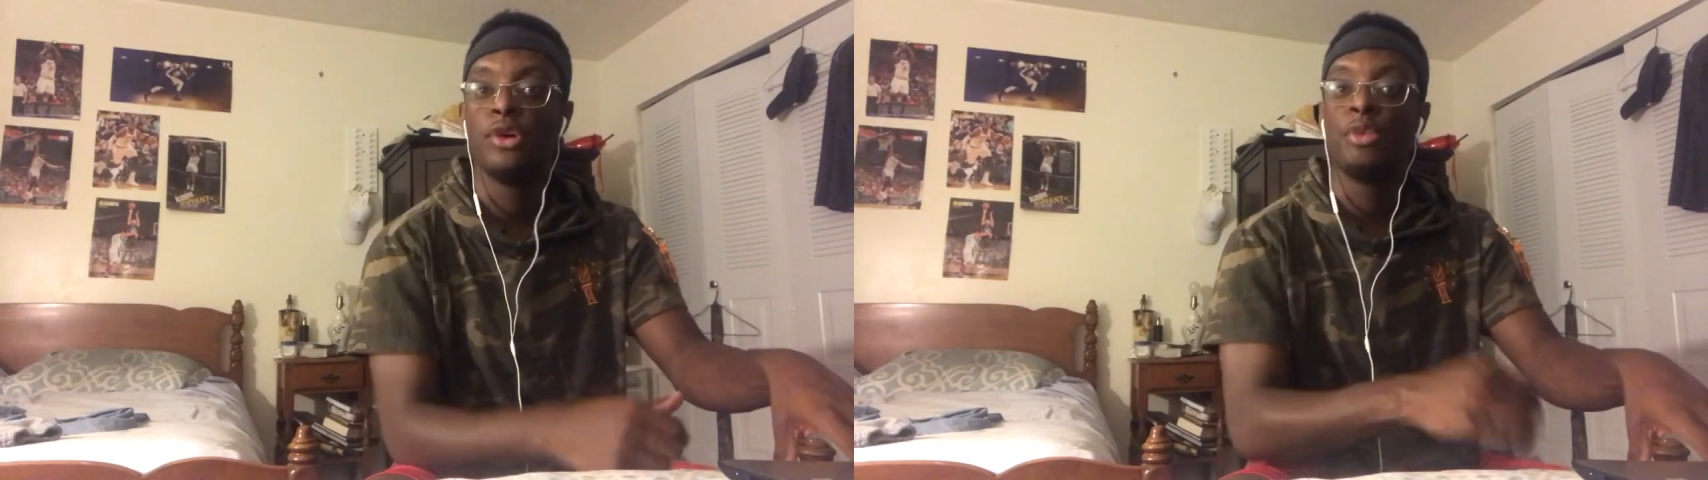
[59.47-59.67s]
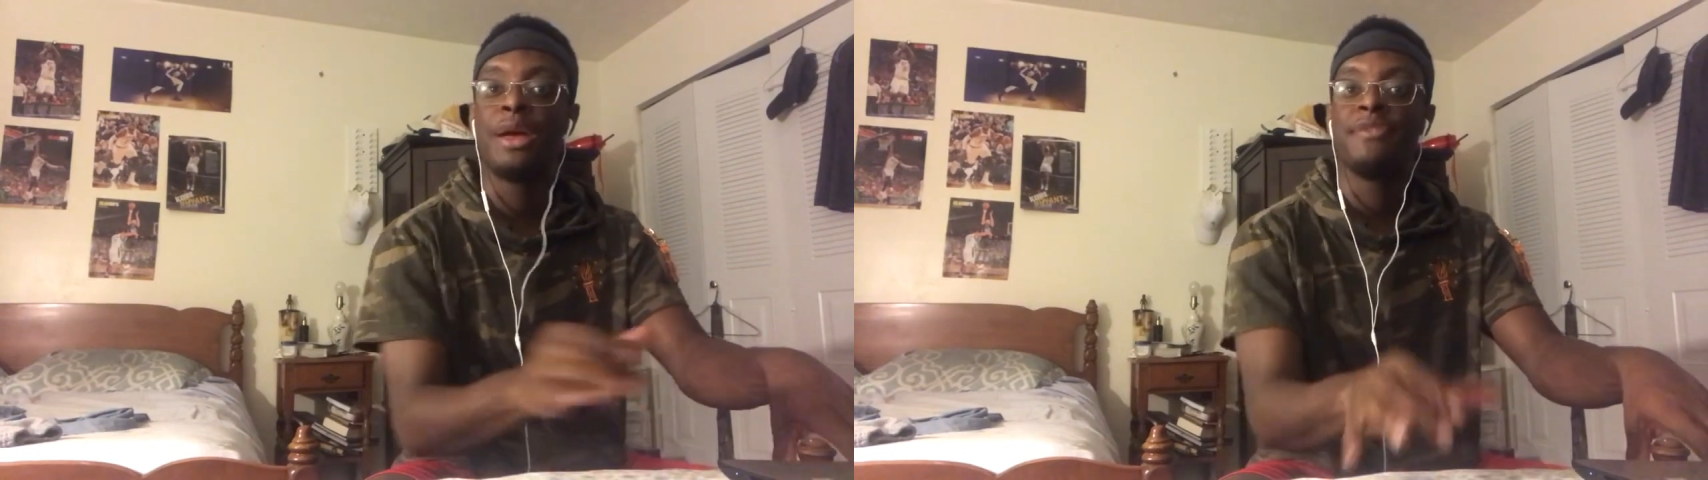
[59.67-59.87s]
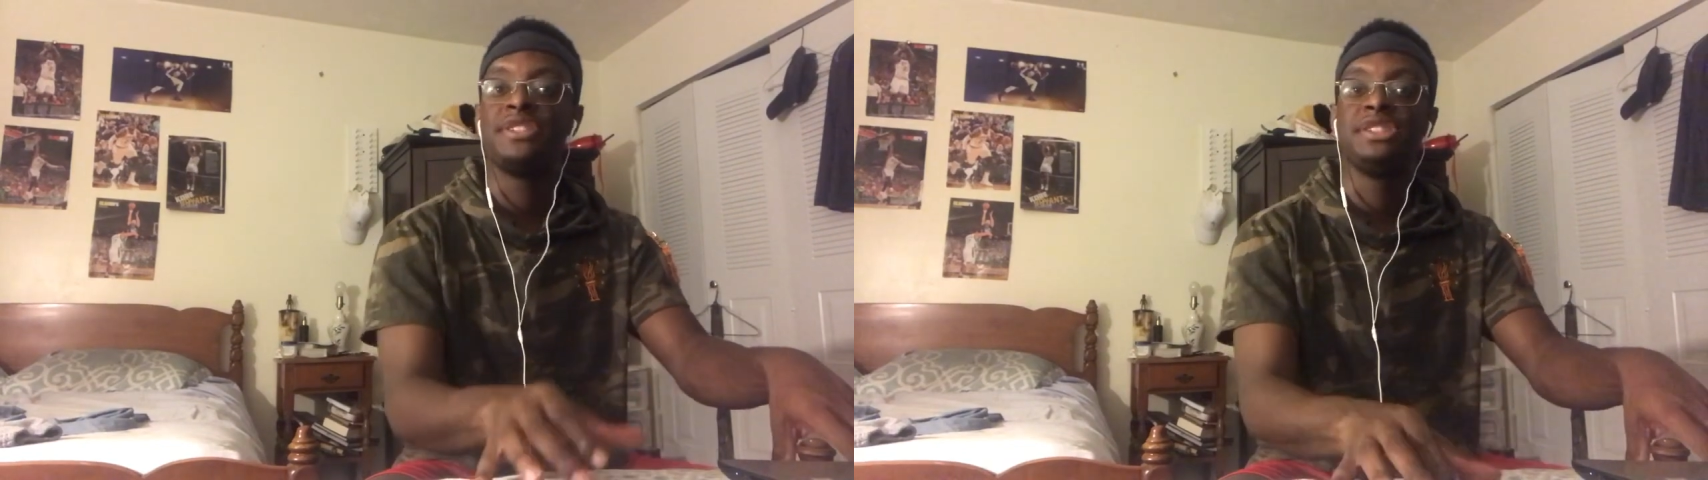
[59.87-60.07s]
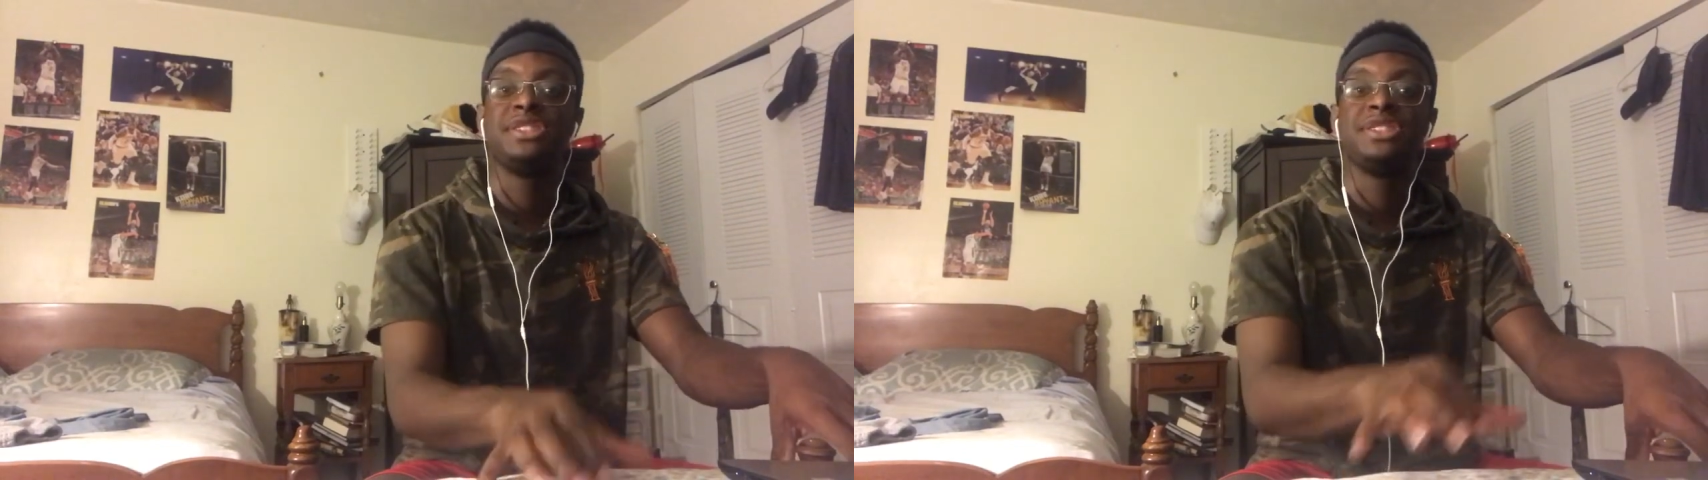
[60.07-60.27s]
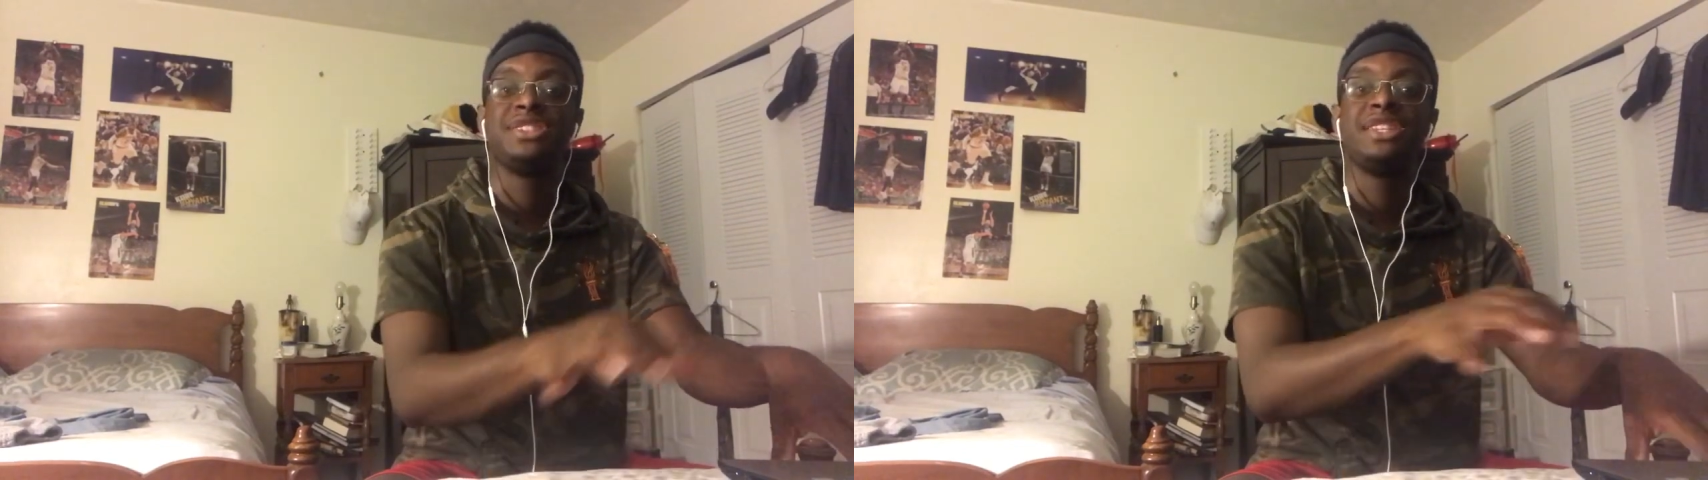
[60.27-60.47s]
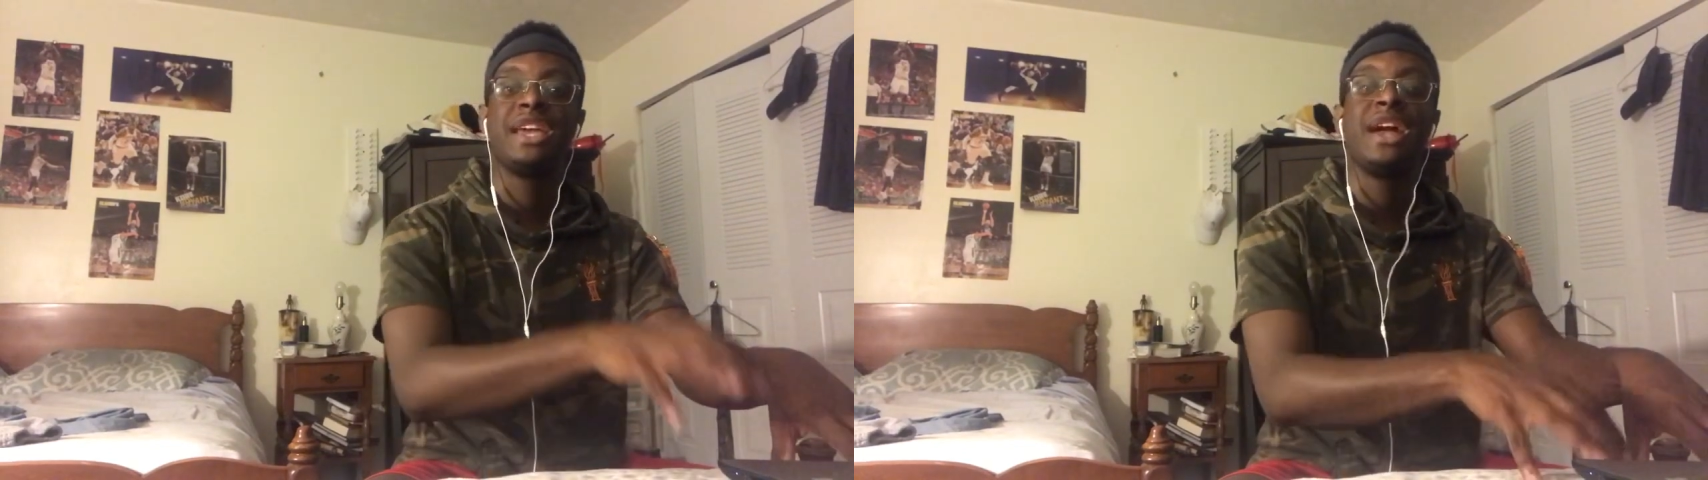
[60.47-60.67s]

We haven't seen since the